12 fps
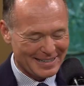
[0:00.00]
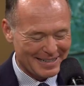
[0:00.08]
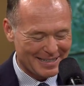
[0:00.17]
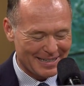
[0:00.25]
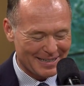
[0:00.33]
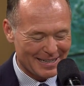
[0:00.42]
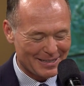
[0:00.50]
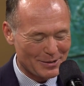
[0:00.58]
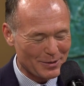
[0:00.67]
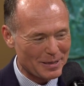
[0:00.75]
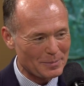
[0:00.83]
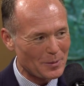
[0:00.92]
It, it, it
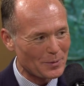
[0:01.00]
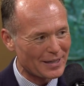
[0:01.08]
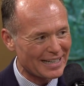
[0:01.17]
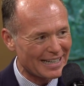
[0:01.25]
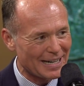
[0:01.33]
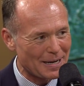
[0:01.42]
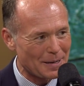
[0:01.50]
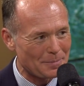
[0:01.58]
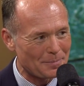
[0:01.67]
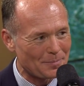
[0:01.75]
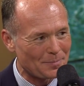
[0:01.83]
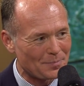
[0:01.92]
took him only
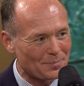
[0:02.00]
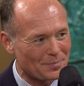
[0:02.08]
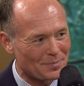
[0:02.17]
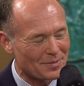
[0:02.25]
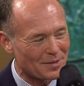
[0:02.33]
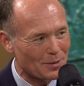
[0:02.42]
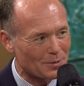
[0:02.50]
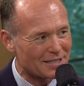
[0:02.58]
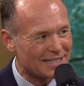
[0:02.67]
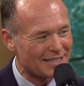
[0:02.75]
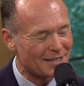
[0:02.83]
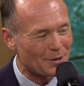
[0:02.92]
um, those
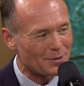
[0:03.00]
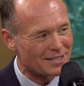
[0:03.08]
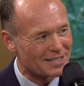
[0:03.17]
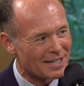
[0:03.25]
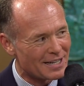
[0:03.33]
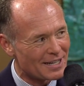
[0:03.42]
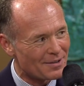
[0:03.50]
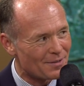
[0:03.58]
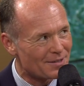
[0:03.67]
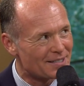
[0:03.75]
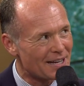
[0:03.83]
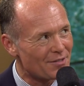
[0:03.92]
those
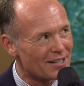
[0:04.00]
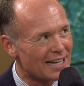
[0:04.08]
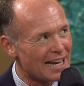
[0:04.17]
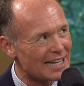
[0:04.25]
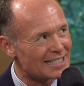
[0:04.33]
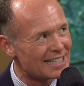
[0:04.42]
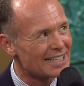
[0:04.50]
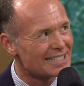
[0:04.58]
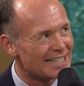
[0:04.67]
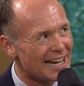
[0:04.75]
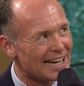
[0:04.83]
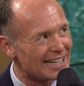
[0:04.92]
seven days, six
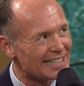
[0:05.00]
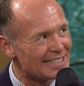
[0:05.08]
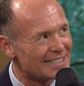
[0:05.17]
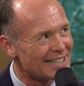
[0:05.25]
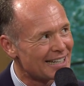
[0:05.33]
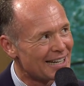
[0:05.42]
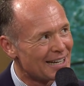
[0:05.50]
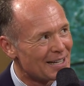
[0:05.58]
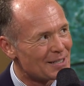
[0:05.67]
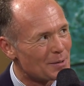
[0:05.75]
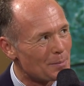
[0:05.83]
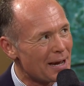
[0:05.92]
days. There you go.
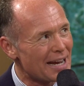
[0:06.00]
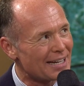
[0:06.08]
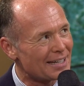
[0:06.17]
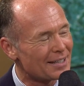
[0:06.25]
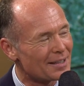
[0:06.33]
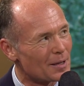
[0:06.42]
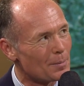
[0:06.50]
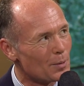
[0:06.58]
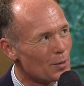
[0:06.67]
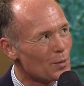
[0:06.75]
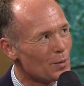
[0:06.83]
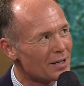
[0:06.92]
To make the
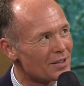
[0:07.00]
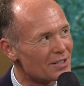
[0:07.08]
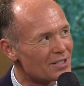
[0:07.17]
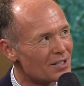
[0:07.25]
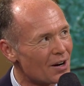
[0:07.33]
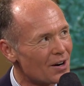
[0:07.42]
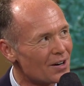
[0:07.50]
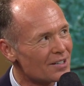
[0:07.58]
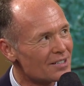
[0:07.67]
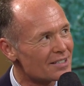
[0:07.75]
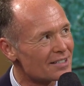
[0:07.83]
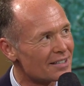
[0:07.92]
moon and the
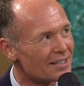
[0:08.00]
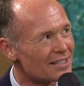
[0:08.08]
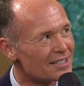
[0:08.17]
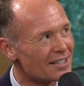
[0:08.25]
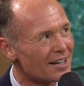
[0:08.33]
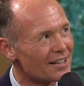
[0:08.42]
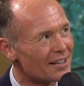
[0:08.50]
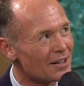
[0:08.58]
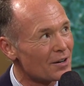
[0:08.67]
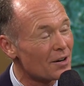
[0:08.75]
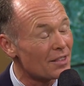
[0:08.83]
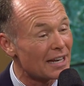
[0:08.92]
stars know, and man. the sun and the
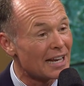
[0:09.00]
earth.